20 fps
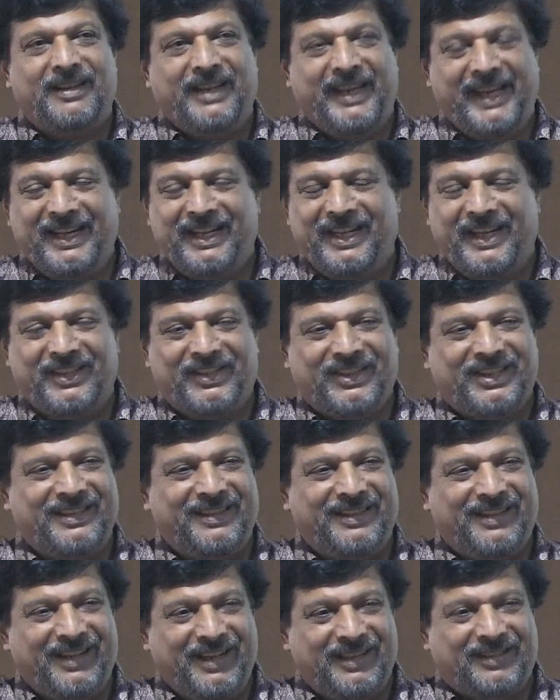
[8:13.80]
English
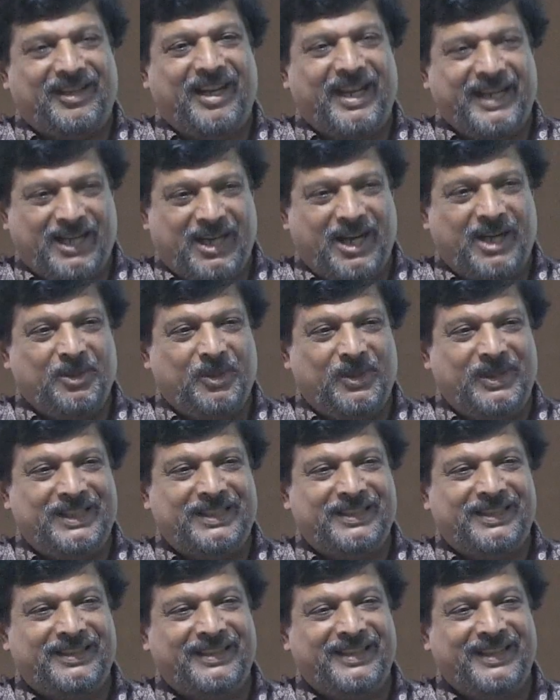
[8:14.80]
is like
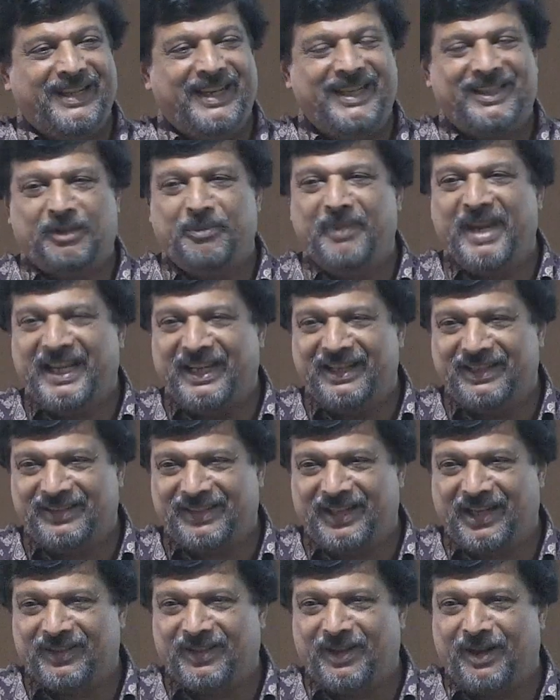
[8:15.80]
Kaduva. It's making us
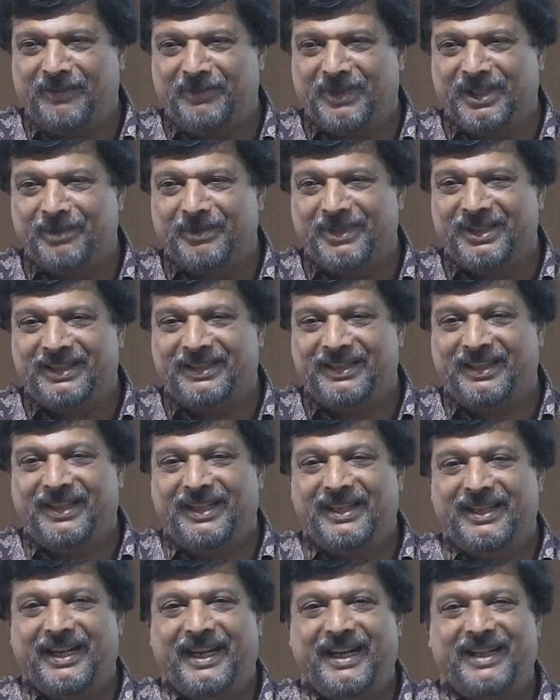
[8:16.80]
uncomfortable.
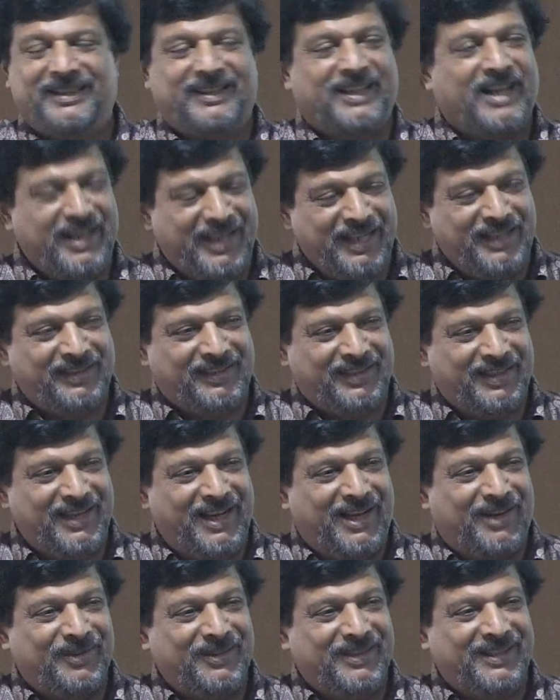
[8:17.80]
It's cutting us
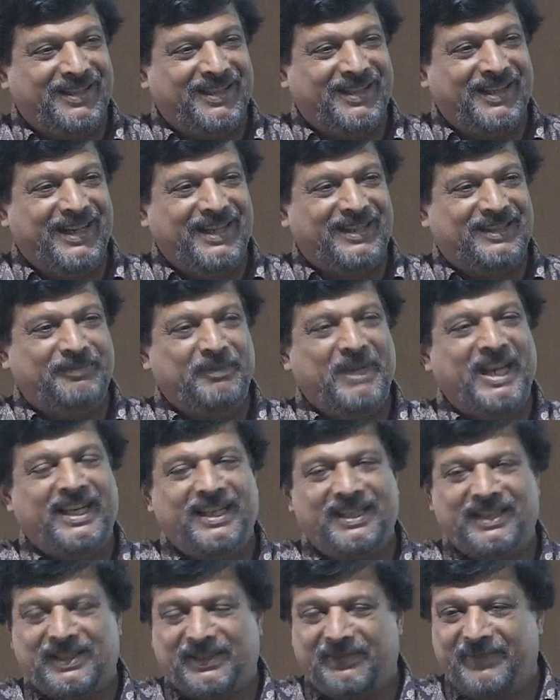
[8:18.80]
down. It's
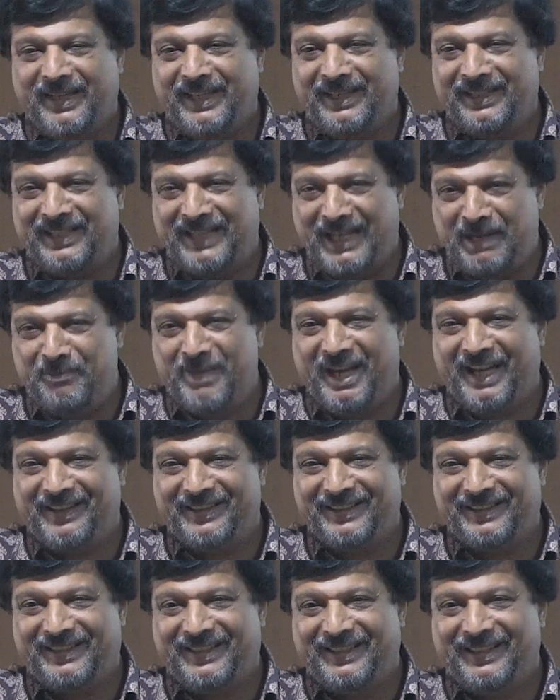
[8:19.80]
making us feel
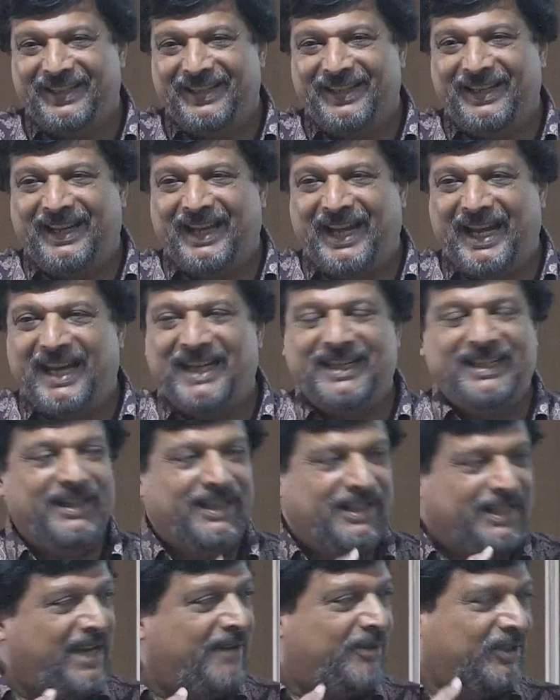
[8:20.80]
embarrassed.
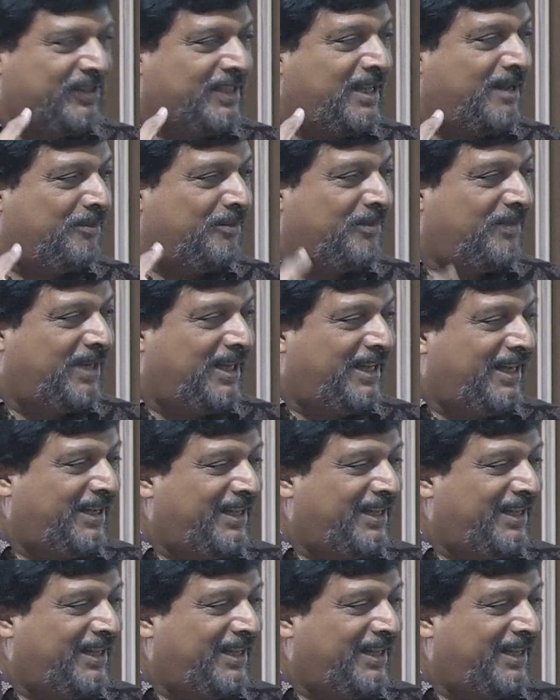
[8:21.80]
And there were some